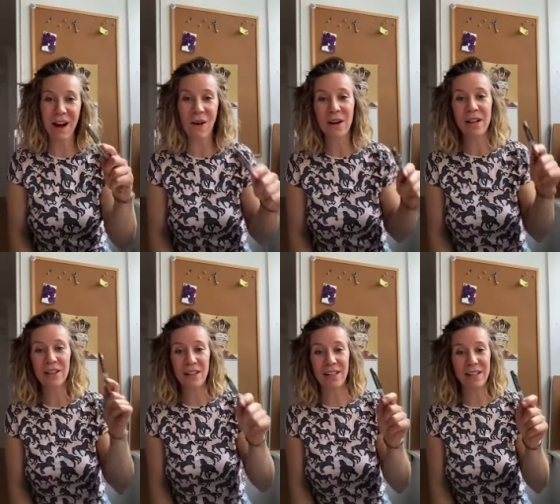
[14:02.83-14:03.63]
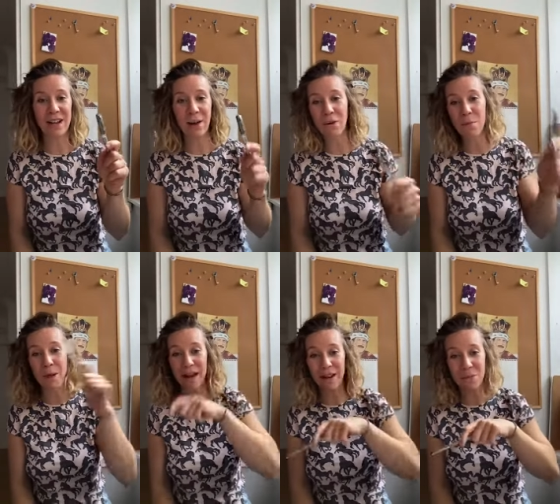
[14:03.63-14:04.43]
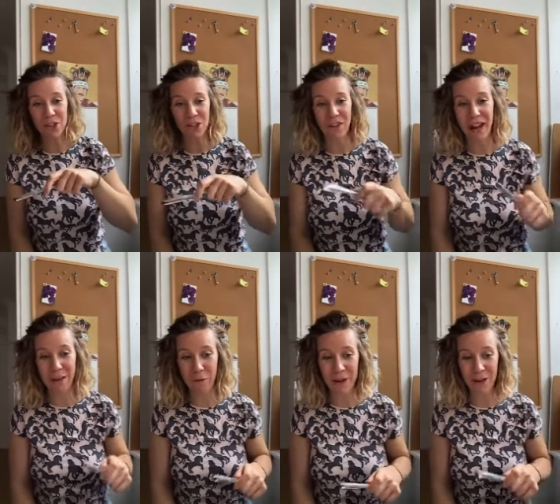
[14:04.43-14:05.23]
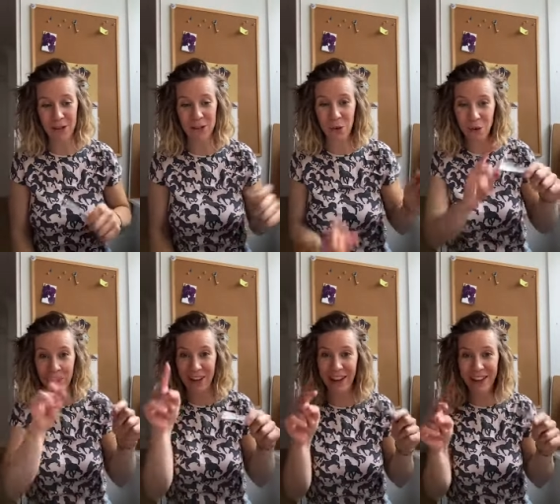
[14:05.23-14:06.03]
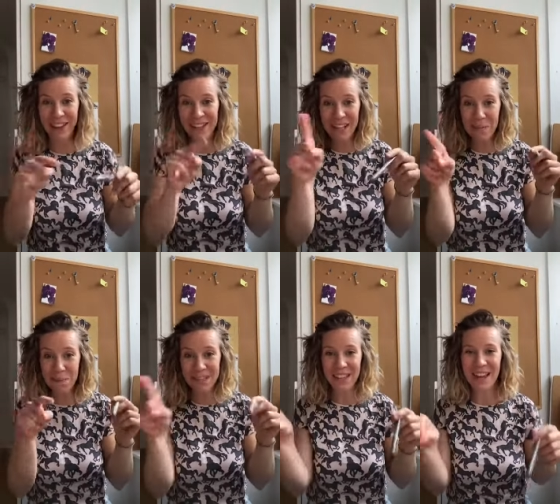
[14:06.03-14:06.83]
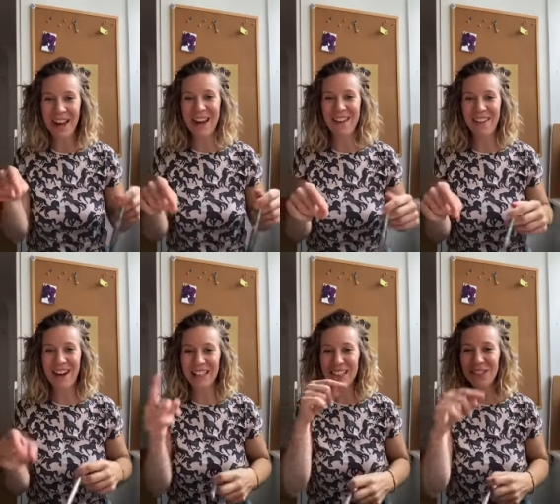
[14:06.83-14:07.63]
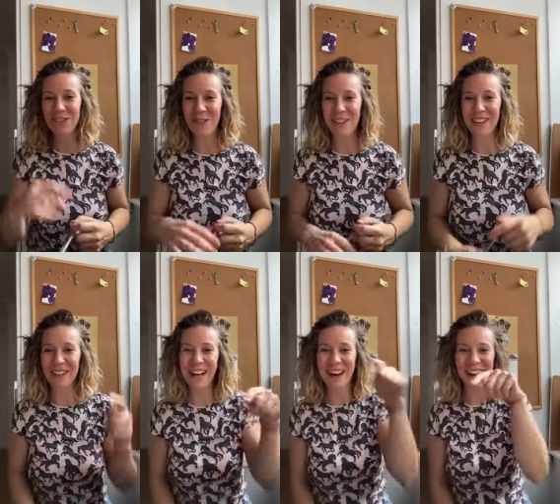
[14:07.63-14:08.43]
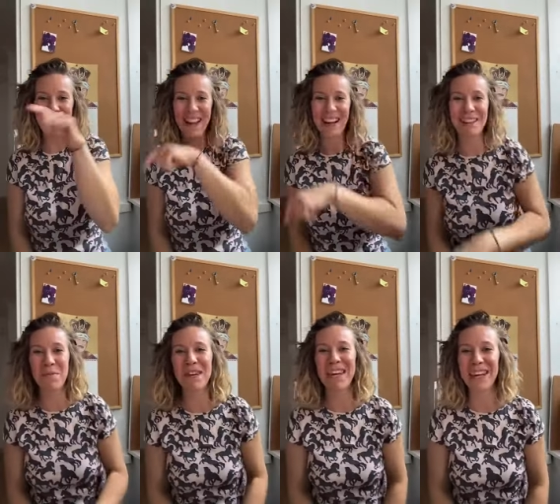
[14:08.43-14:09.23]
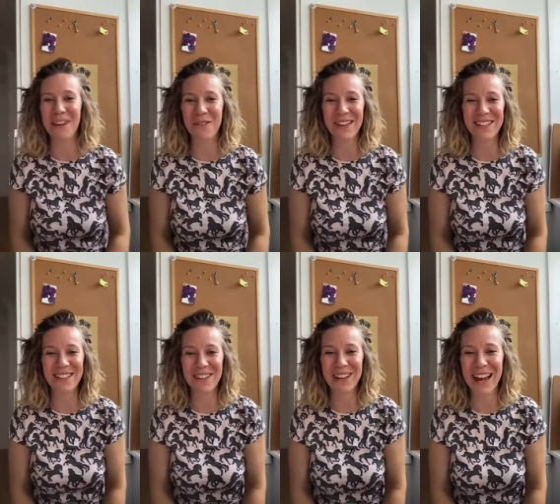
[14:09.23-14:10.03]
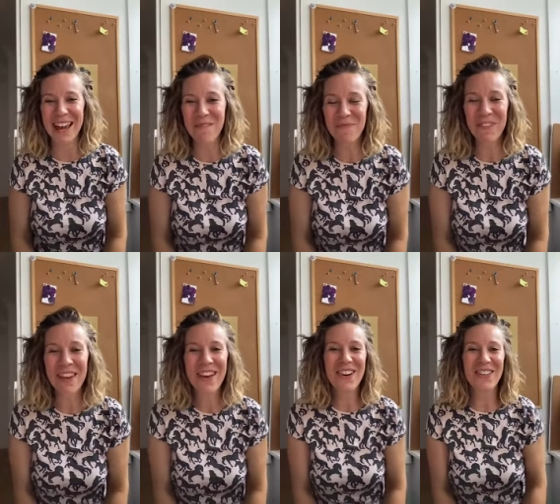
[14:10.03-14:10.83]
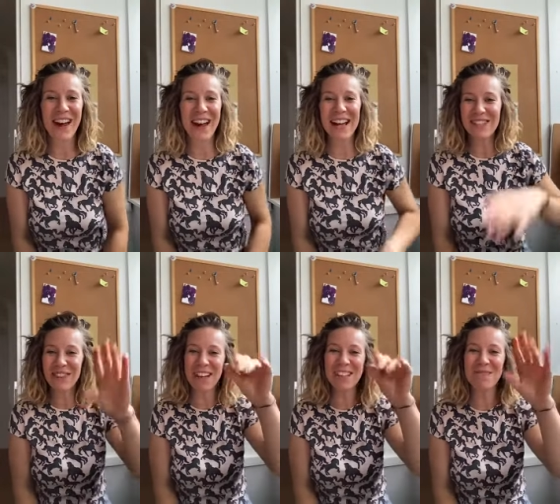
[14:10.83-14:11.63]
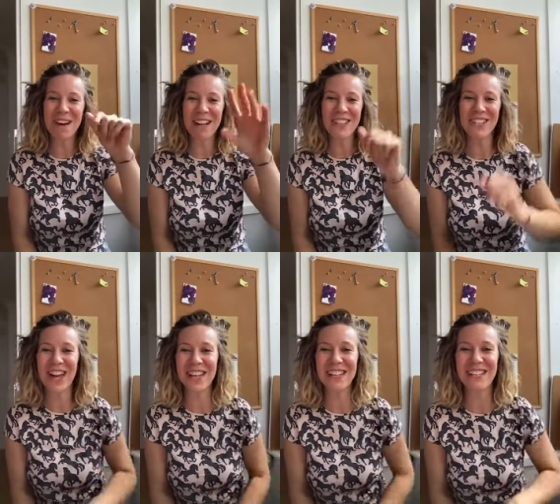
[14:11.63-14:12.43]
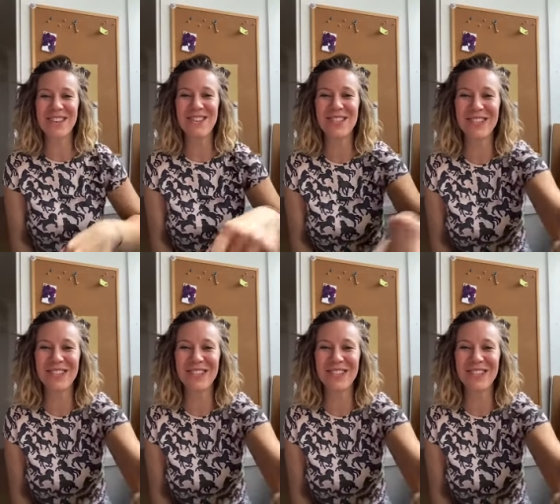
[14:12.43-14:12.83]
now, go back and watch the live, because all the tips related to the reel are at the beginning of this. Okay, all right guys, thanks so much and see you